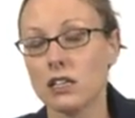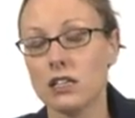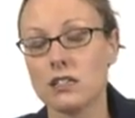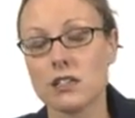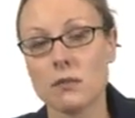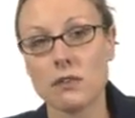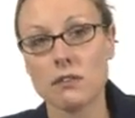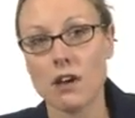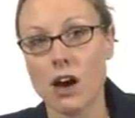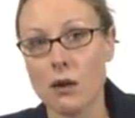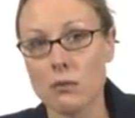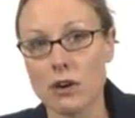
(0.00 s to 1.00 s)
Some of the
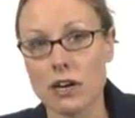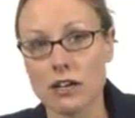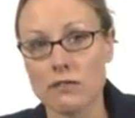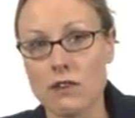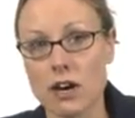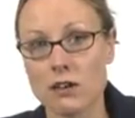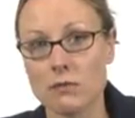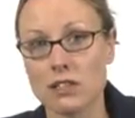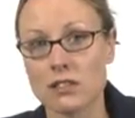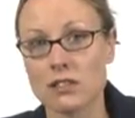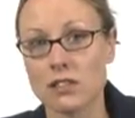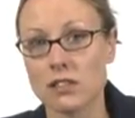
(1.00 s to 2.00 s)
operating environments,